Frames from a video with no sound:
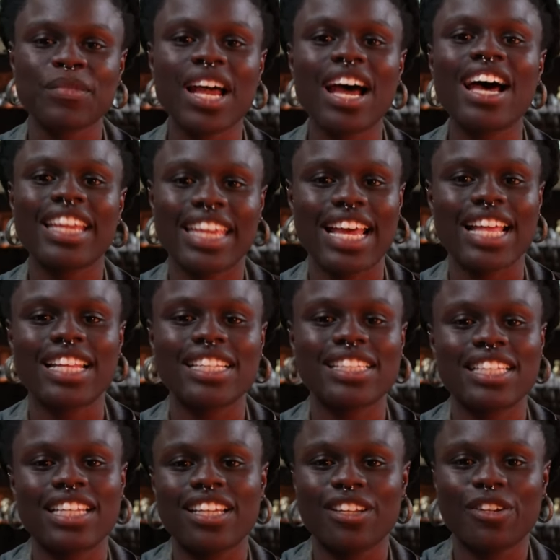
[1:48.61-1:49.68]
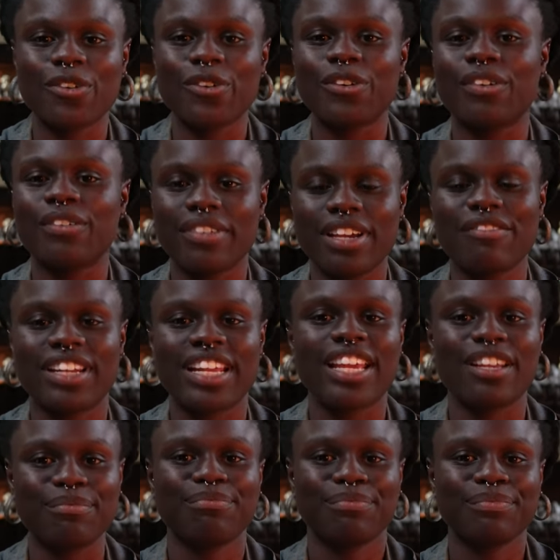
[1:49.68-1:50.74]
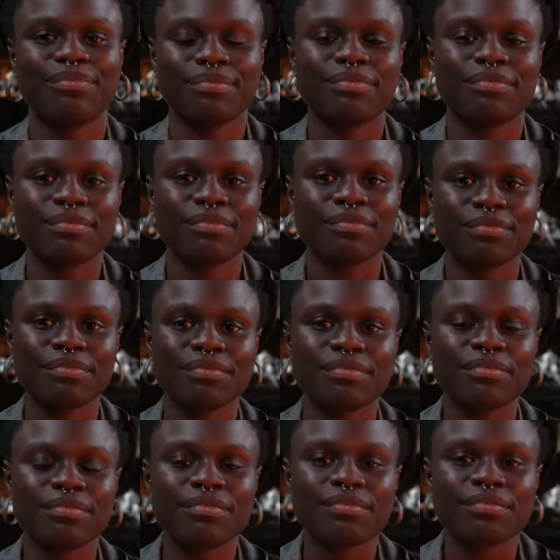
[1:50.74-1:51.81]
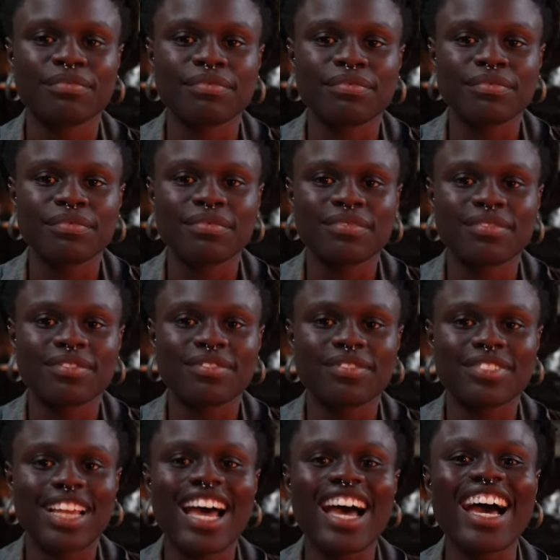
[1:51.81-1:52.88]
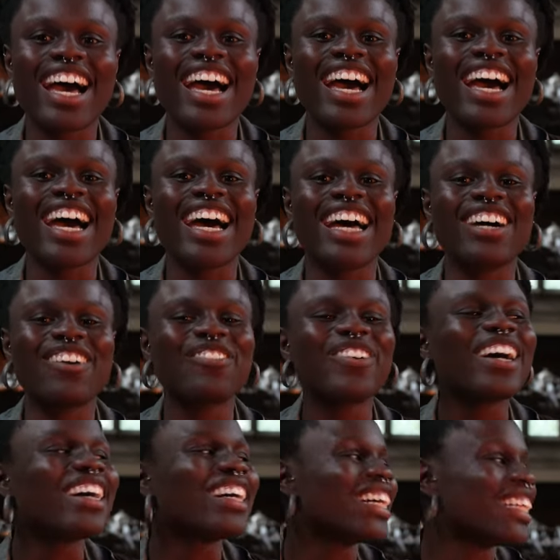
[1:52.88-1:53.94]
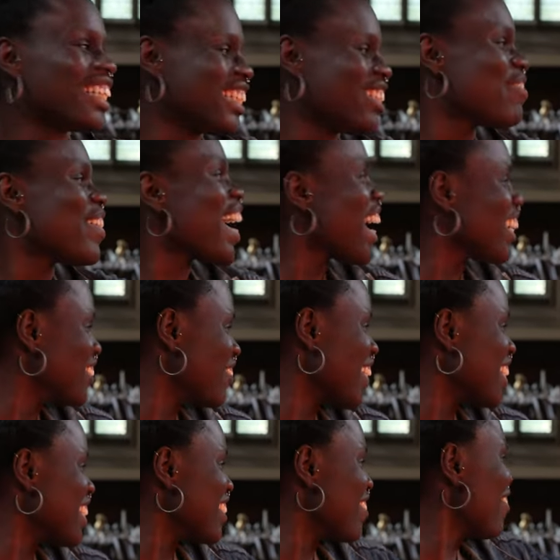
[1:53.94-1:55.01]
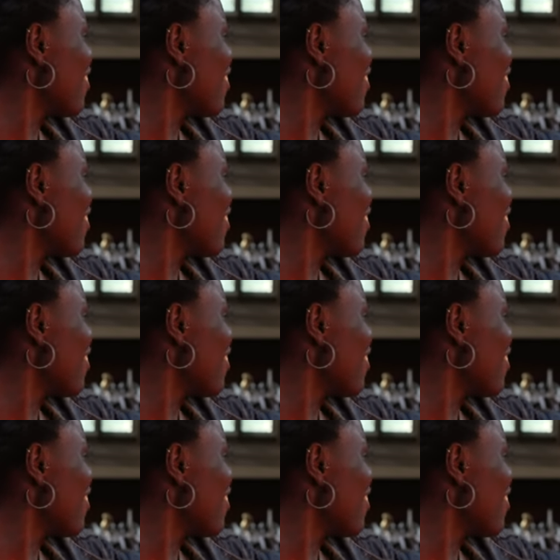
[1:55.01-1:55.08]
Uh, yeah, there's dinner and hall every day. Okay, and it's this fancy every day? Uh, well, it's a bit extra fancy